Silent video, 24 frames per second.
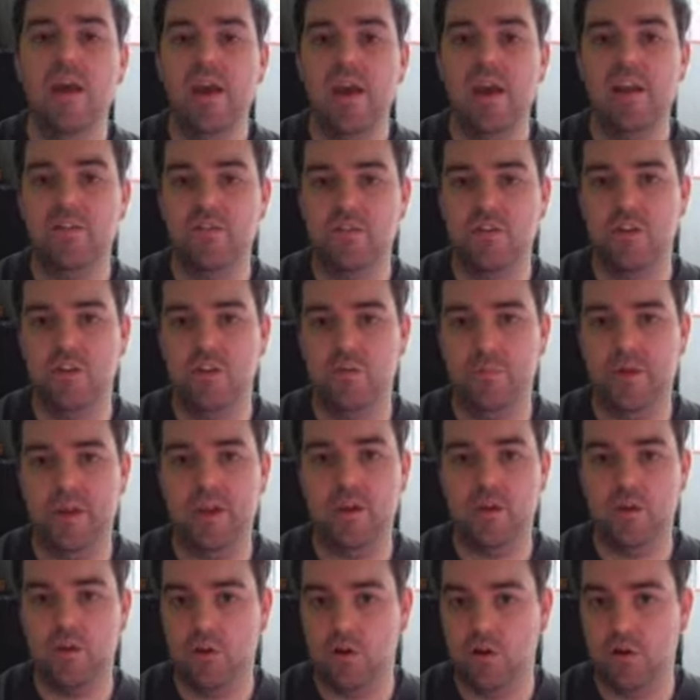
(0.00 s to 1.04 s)
It's going to be
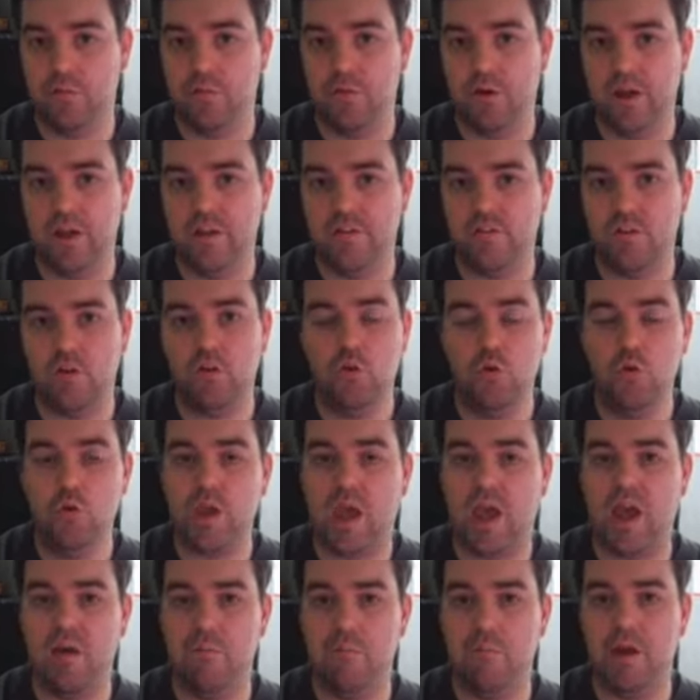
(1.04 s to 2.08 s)
incorporated, so you
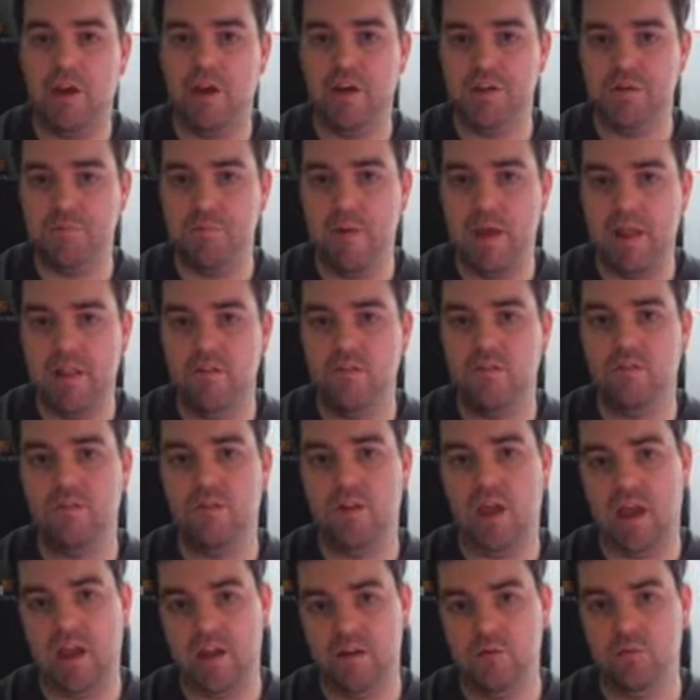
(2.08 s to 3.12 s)
can manage men's
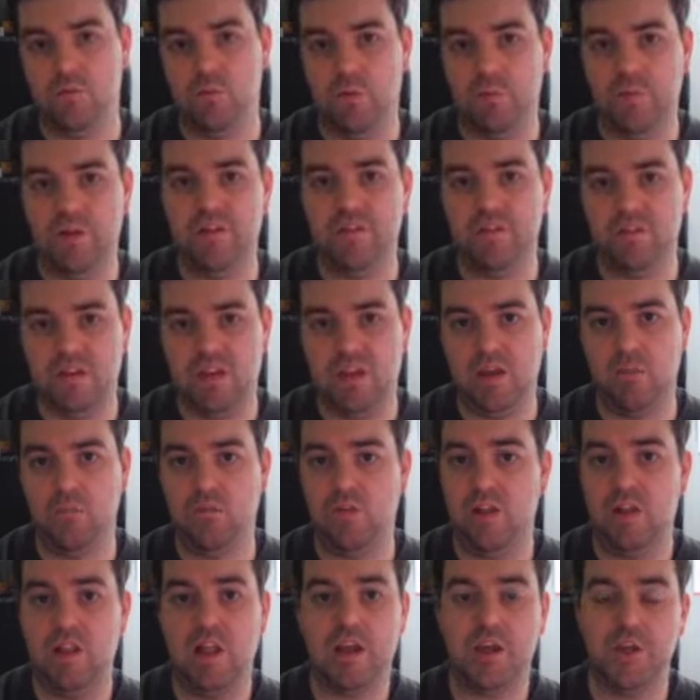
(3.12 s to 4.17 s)
and women's teams
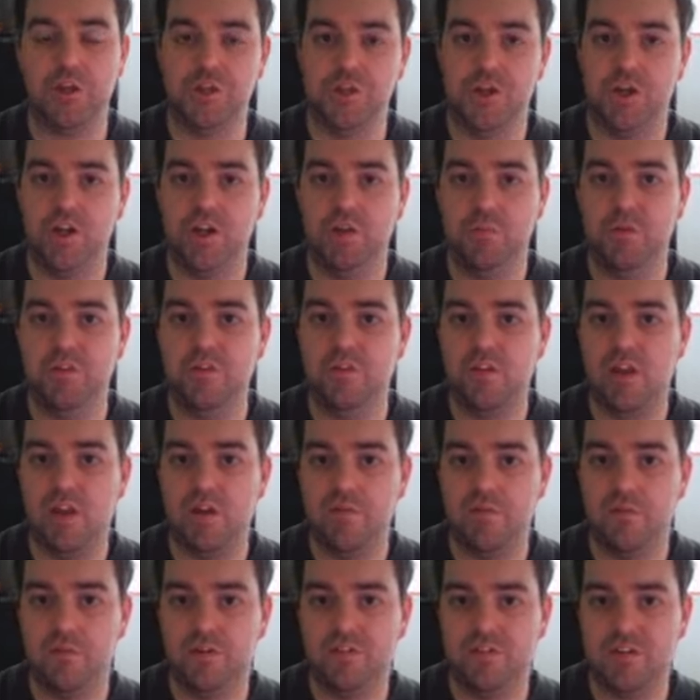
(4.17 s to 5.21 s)
in like a journeyman, say,
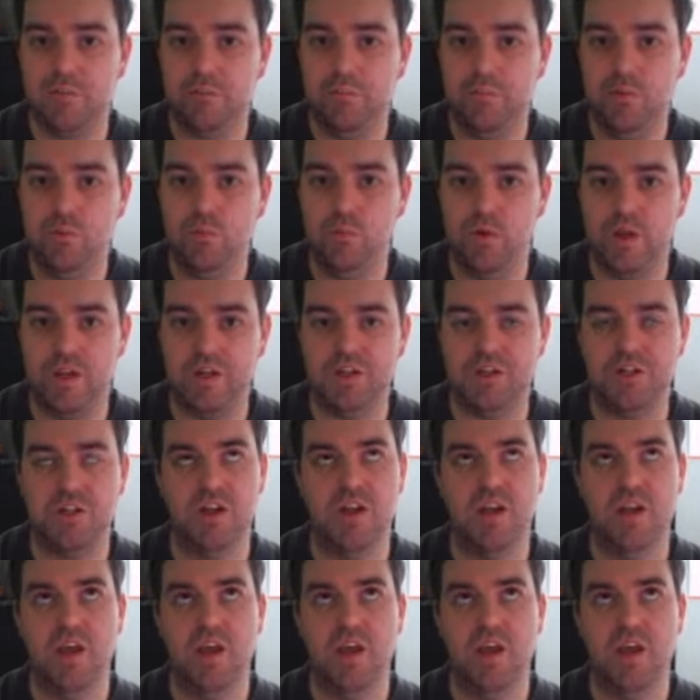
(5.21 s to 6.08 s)
for example, which